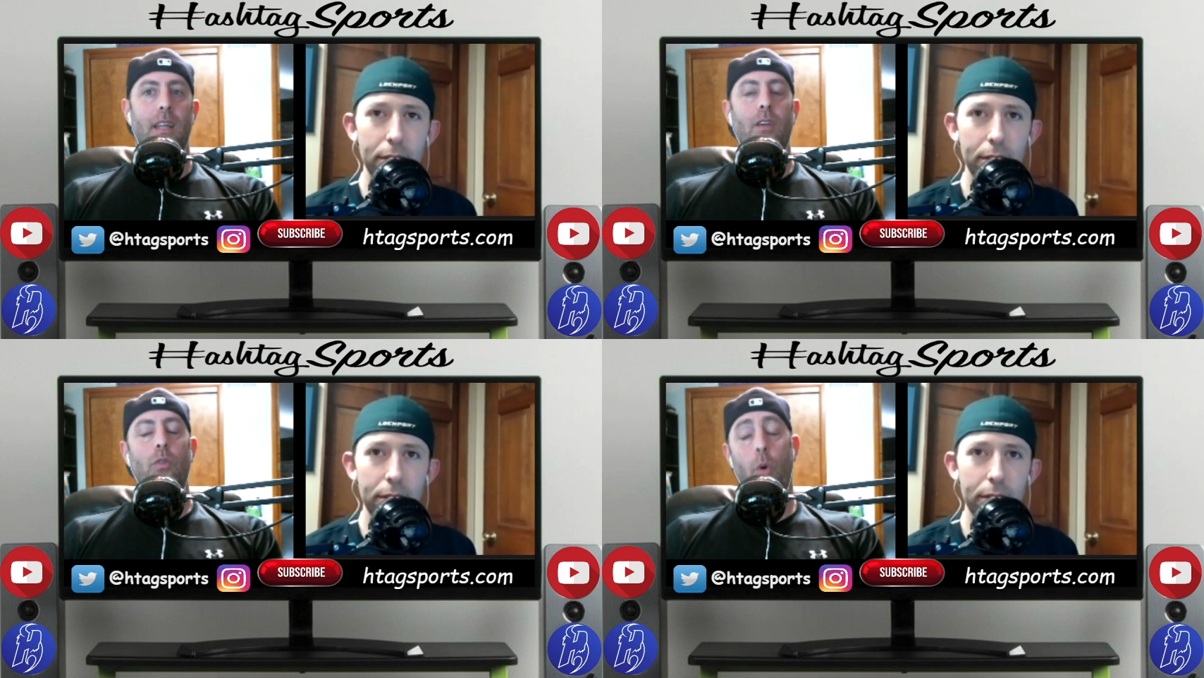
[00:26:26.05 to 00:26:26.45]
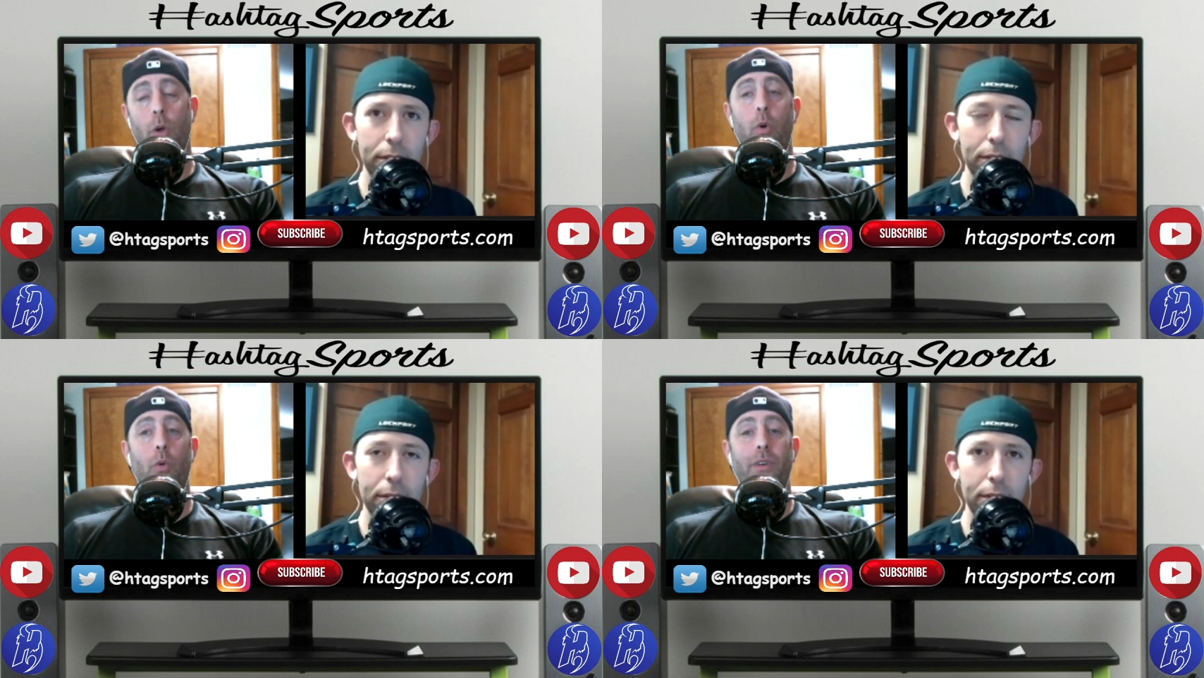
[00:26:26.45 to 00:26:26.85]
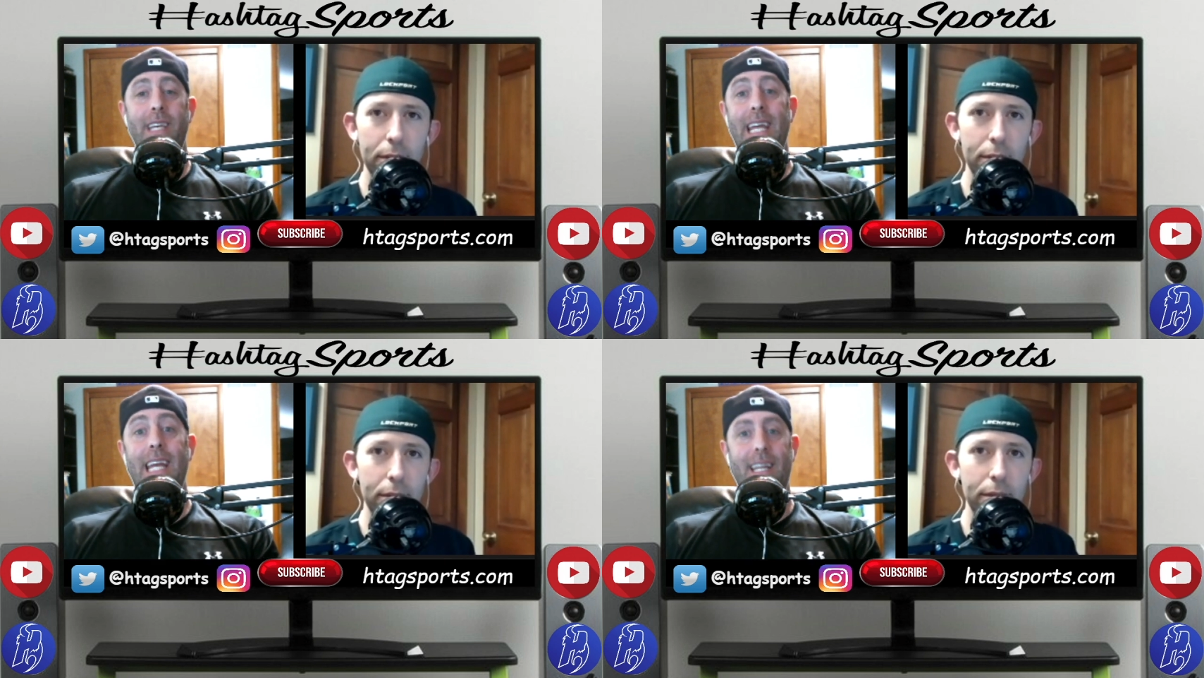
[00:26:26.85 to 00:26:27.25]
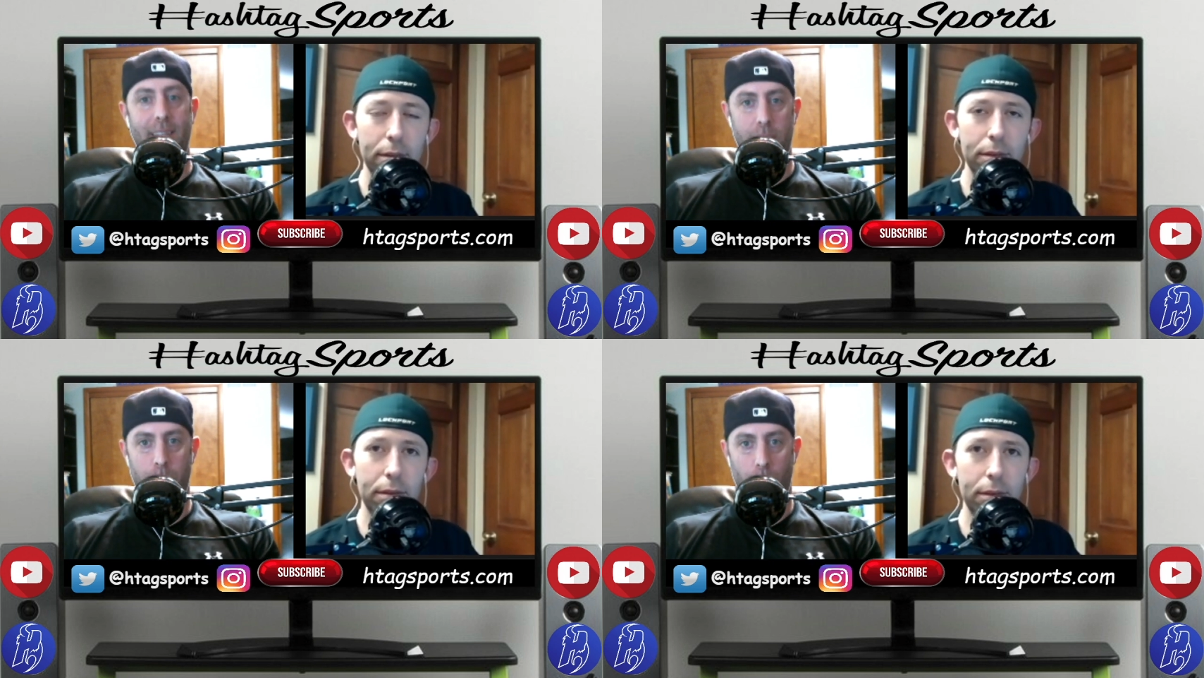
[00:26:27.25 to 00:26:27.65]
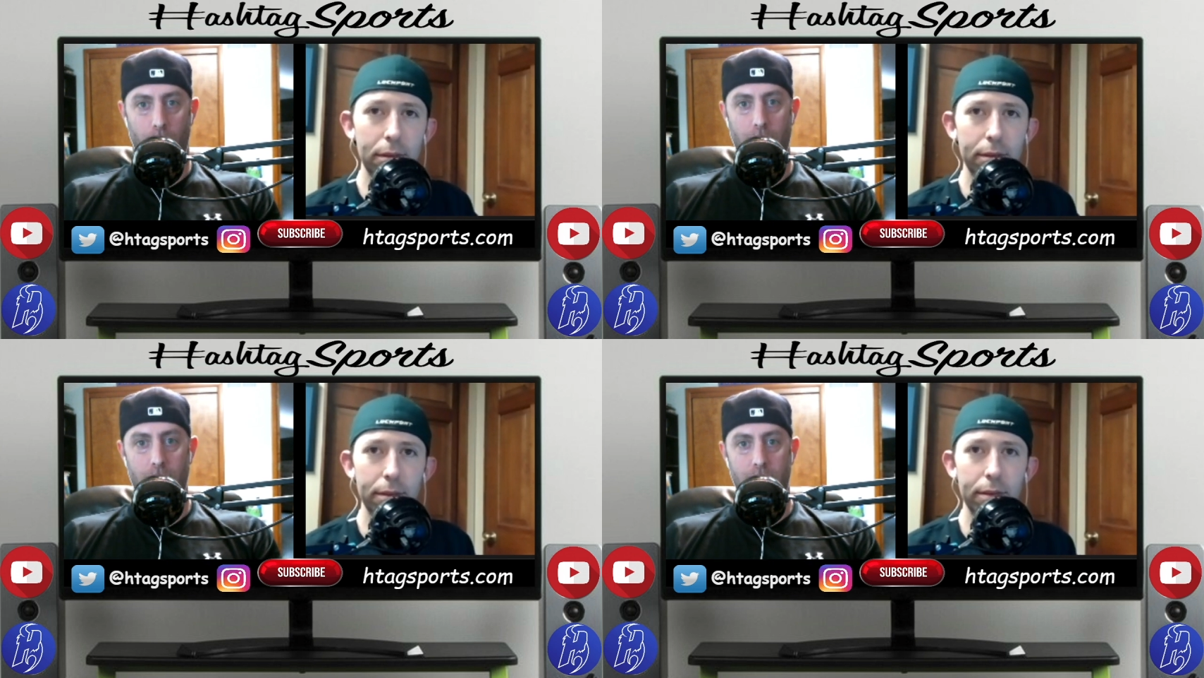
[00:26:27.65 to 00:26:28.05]
Speaker 1: quote unquote, need at this
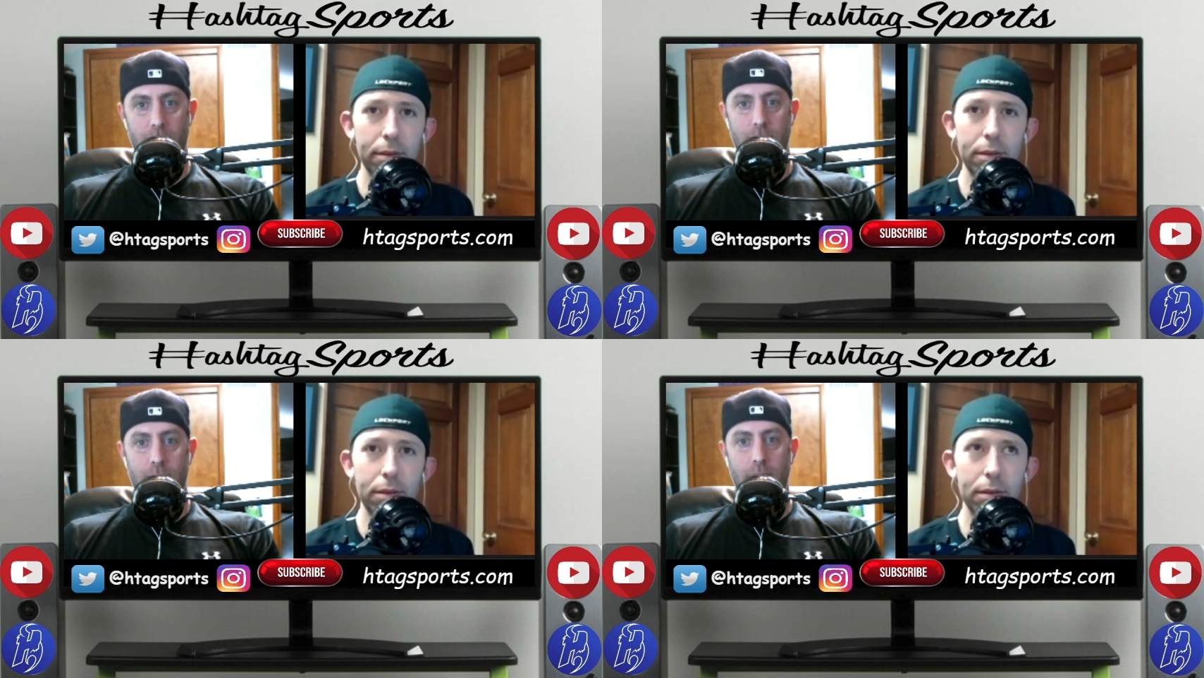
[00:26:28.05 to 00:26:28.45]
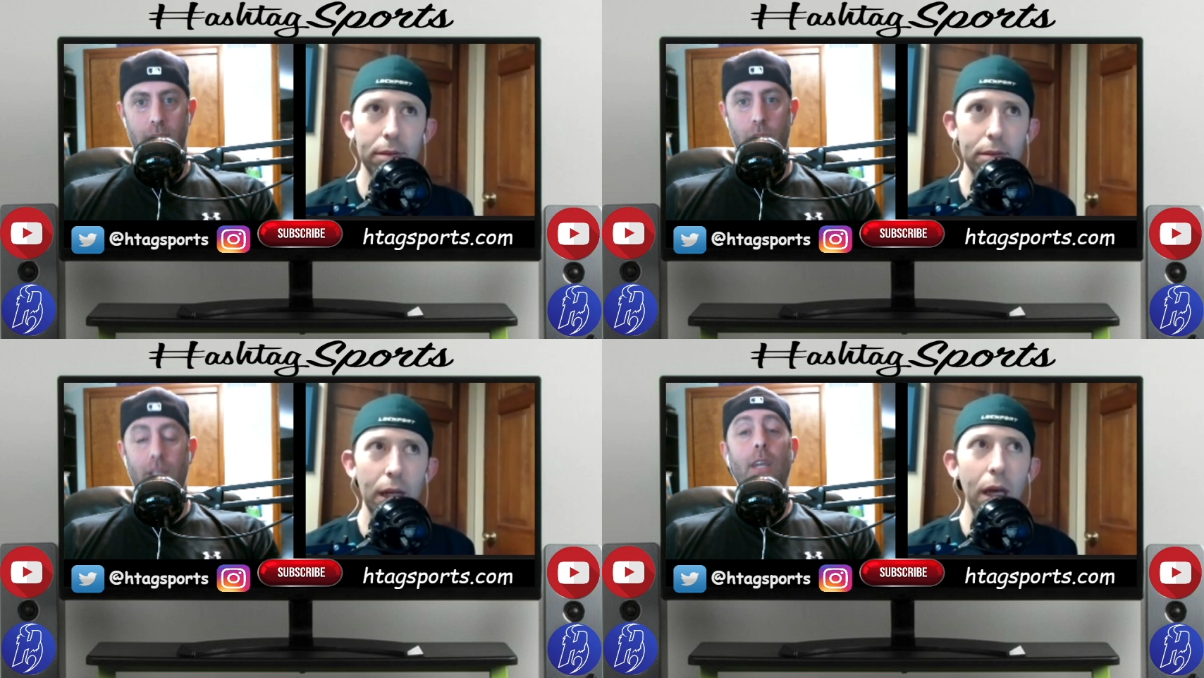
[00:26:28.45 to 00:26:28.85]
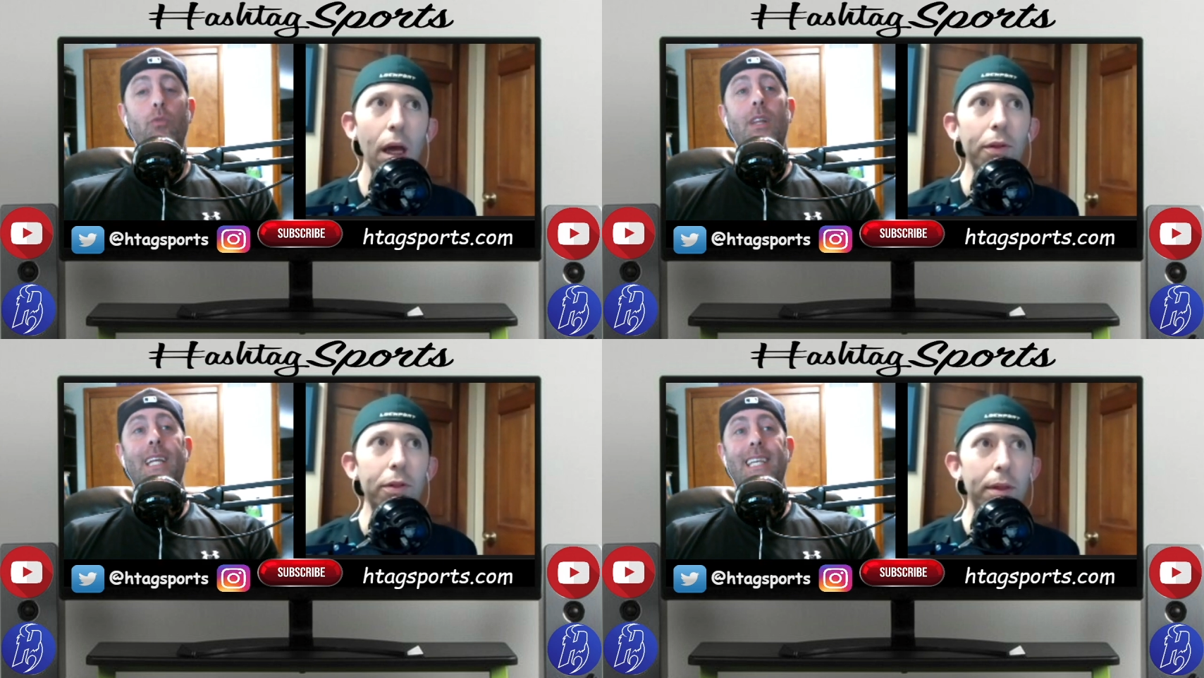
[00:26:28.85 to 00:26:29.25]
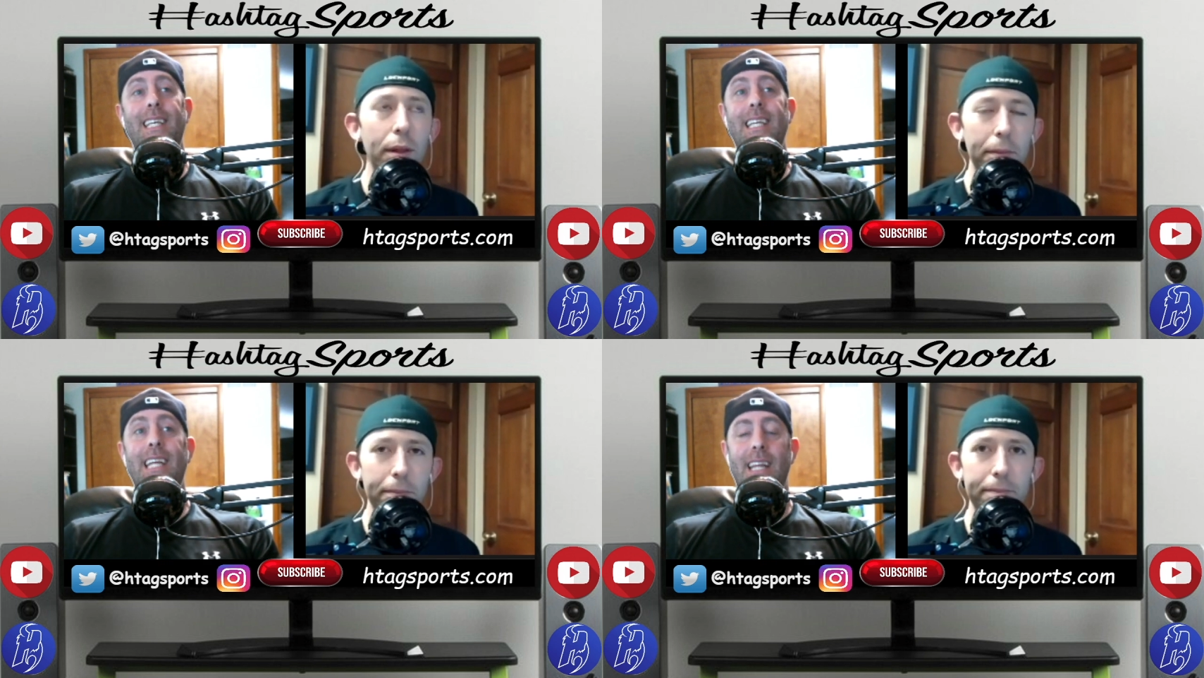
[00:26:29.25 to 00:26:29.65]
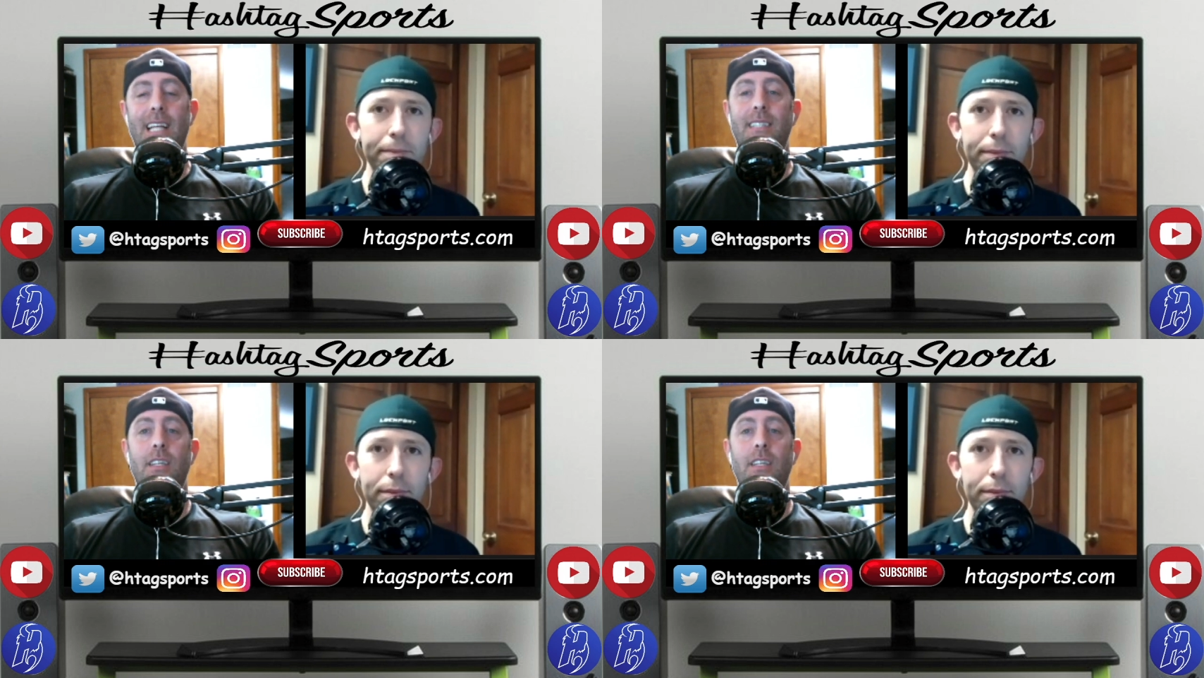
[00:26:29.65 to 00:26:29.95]
point. You think they really need? That's the